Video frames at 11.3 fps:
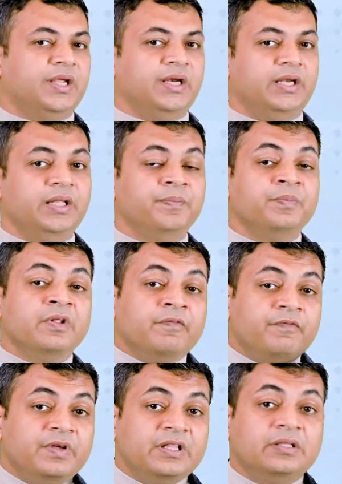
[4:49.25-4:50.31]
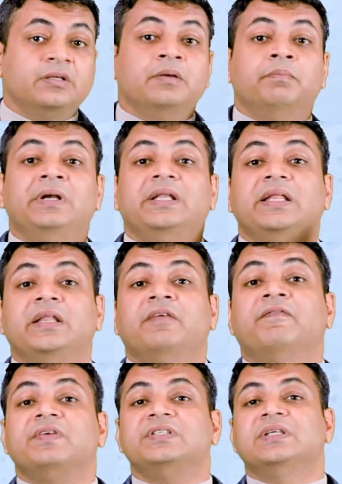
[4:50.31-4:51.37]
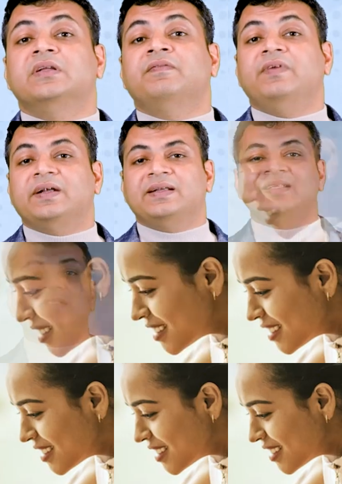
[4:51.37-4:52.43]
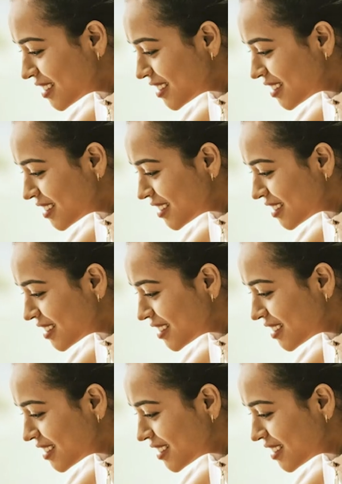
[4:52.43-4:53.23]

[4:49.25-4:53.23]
PKD with maintaining physical fitness all the time.